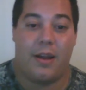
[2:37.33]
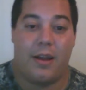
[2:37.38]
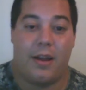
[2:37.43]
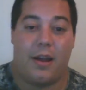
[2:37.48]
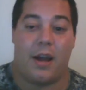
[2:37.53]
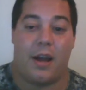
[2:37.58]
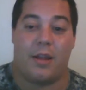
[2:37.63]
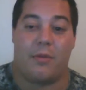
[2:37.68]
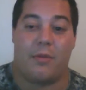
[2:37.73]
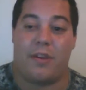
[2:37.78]

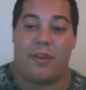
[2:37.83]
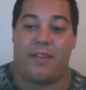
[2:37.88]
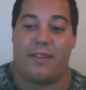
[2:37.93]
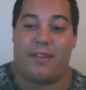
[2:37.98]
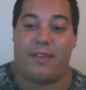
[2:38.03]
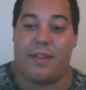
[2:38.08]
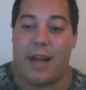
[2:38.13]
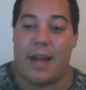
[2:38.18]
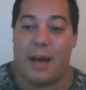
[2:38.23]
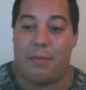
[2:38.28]
The
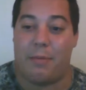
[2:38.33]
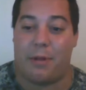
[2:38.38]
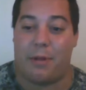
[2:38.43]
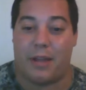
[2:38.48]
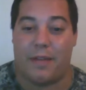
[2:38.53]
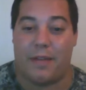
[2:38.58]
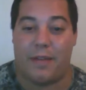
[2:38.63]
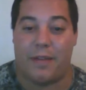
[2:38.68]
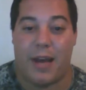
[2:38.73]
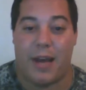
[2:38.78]
reason that I
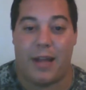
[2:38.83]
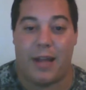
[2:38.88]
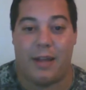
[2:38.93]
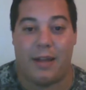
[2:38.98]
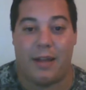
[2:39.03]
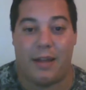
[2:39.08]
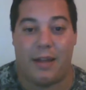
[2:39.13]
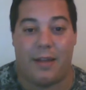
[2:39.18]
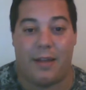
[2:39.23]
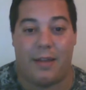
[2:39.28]
believe that
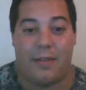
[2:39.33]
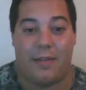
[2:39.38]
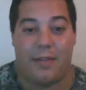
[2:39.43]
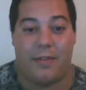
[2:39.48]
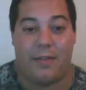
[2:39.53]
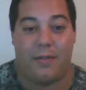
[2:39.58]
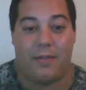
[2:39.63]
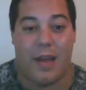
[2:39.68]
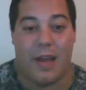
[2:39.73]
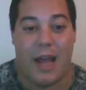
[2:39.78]

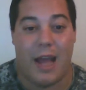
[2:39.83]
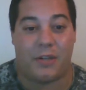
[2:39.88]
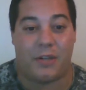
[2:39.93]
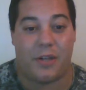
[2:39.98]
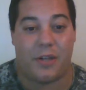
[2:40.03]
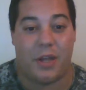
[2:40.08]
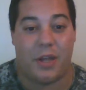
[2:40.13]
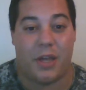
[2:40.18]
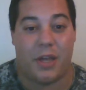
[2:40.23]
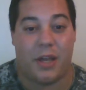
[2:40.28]
is
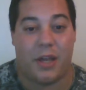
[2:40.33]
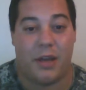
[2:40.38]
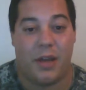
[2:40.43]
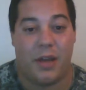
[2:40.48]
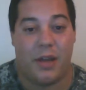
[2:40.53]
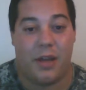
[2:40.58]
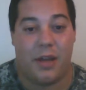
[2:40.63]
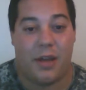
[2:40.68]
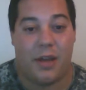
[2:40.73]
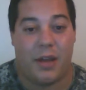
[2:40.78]
actually
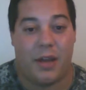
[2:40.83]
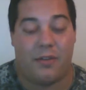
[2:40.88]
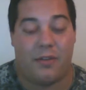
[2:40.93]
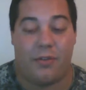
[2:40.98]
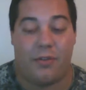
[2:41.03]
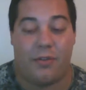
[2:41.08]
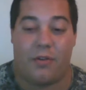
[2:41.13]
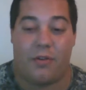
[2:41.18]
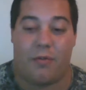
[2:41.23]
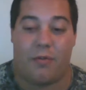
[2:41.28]
as
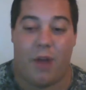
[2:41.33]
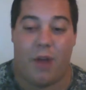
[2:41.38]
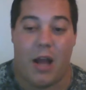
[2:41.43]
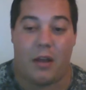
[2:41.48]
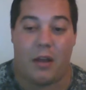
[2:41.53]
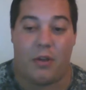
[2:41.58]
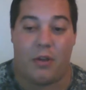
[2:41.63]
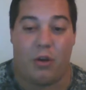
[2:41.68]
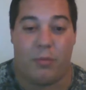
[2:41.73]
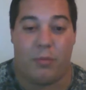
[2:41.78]
soon as Ryan
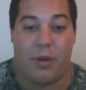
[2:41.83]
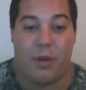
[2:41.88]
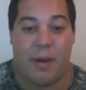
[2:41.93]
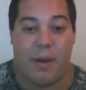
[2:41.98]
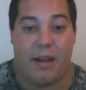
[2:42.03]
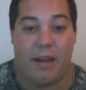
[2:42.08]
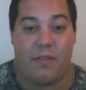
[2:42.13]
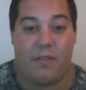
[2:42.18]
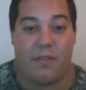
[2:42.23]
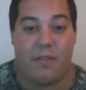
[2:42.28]
told me
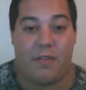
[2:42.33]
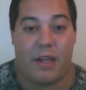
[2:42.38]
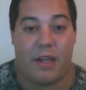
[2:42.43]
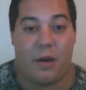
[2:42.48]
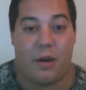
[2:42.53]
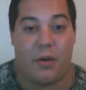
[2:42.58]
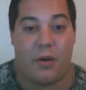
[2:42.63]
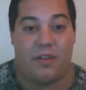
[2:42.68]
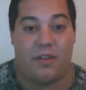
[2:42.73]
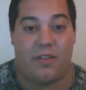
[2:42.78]
about the
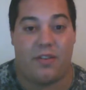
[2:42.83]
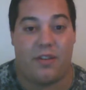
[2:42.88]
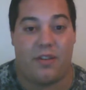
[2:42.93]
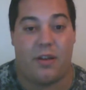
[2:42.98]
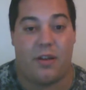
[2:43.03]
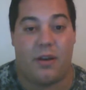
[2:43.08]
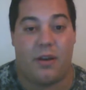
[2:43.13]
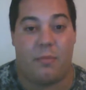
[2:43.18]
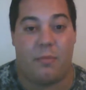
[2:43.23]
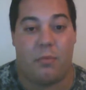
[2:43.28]
video and sent
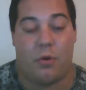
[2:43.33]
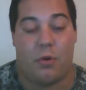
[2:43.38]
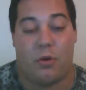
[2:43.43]
the